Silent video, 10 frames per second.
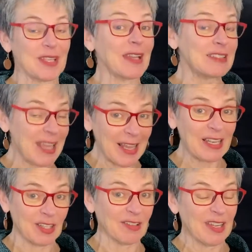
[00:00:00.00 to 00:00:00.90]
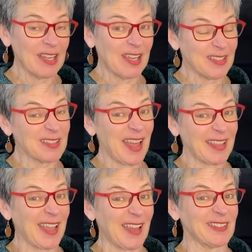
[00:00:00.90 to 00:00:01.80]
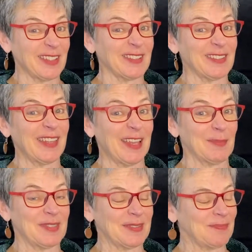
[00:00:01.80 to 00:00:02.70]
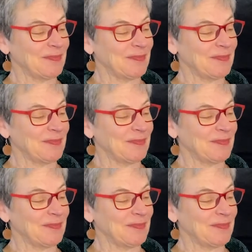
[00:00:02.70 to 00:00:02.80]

I tell you, it's like counting sleeps.